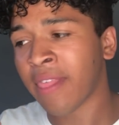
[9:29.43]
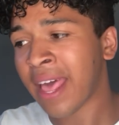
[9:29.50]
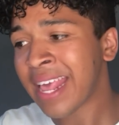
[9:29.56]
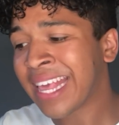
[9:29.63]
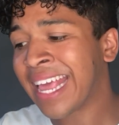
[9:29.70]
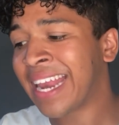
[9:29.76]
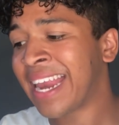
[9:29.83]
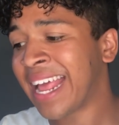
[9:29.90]

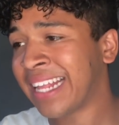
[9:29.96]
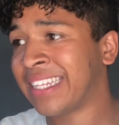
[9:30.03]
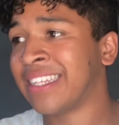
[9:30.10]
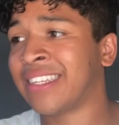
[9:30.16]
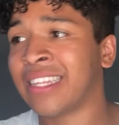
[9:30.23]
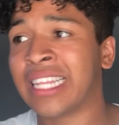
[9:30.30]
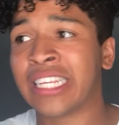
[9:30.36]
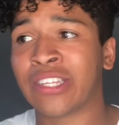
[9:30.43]
they
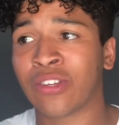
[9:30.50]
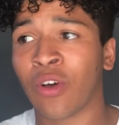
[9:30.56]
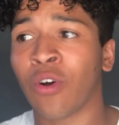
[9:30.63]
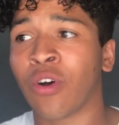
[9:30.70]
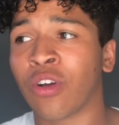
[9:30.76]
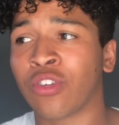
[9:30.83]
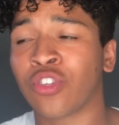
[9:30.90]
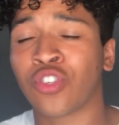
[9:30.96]
connected to this
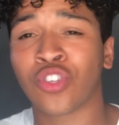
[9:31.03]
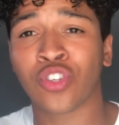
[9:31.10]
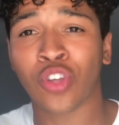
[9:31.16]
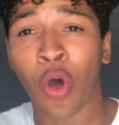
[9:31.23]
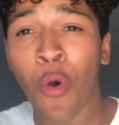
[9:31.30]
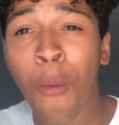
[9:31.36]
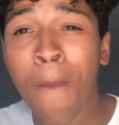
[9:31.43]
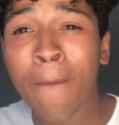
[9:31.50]
song
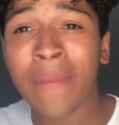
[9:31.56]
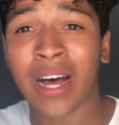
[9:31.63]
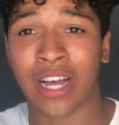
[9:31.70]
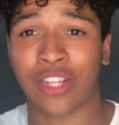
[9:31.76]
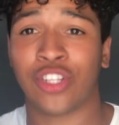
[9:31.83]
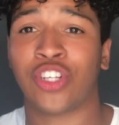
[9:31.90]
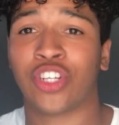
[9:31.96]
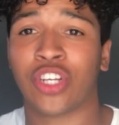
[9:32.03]
so
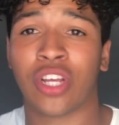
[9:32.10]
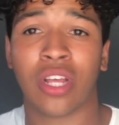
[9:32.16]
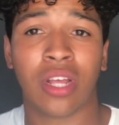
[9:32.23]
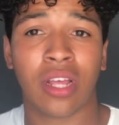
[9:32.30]
much.